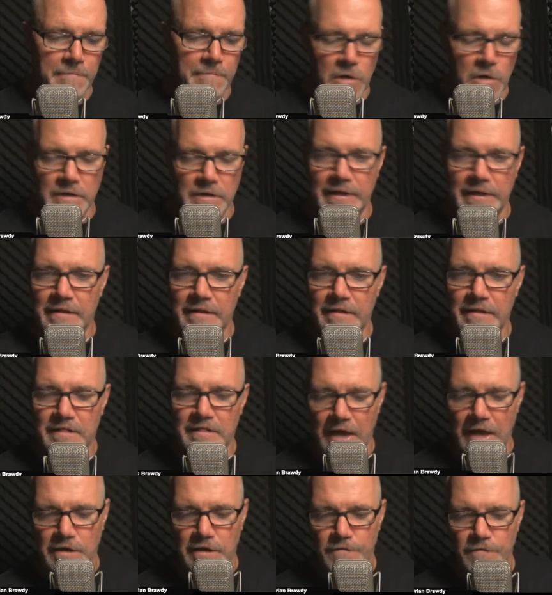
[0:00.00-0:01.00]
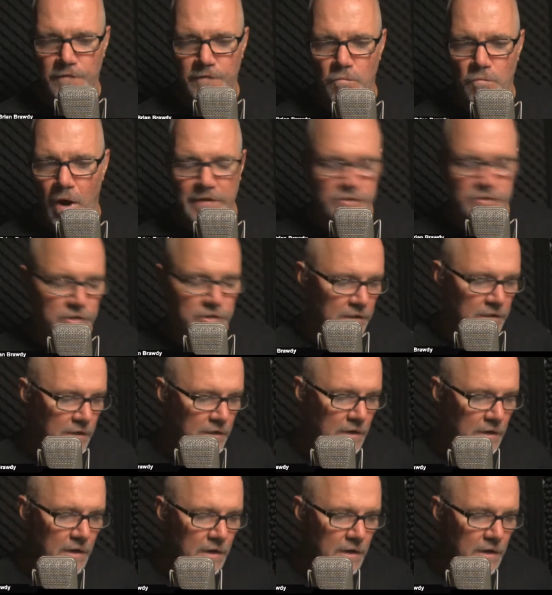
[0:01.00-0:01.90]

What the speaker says: Merlin, thank you for watching